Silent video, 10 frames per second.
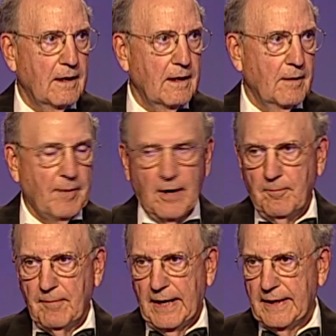
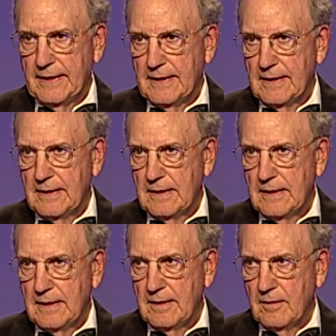about my
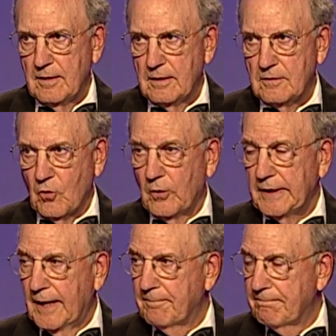growing
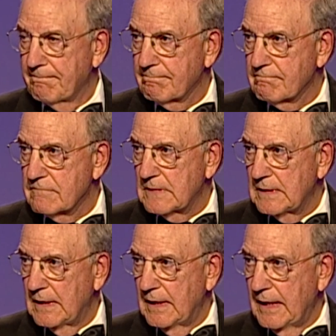up
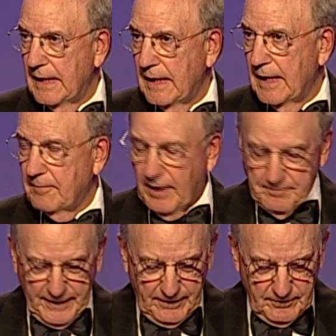and my
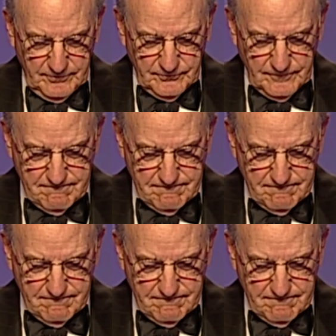parents.